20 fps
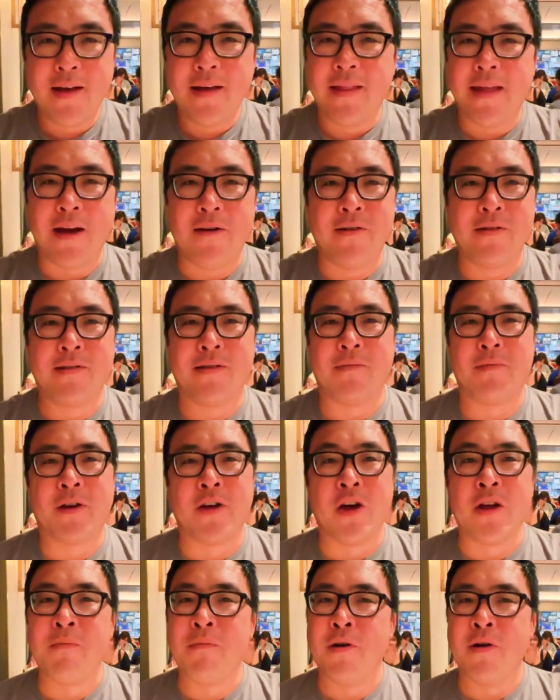that was a
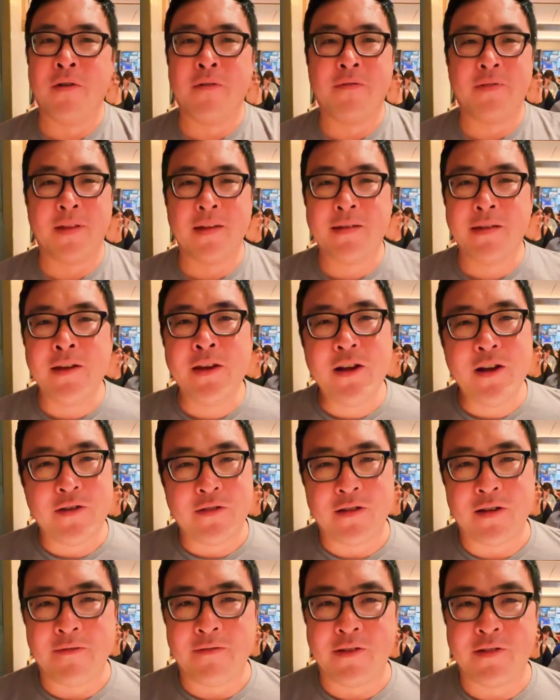good move. Listen to your
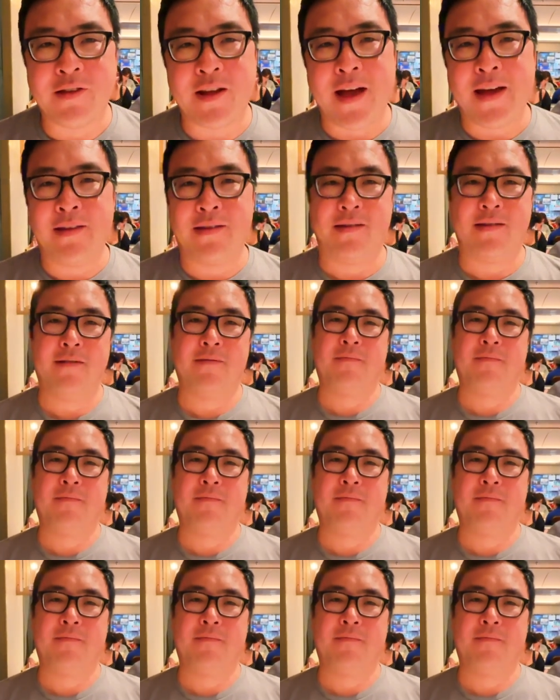servers, guys.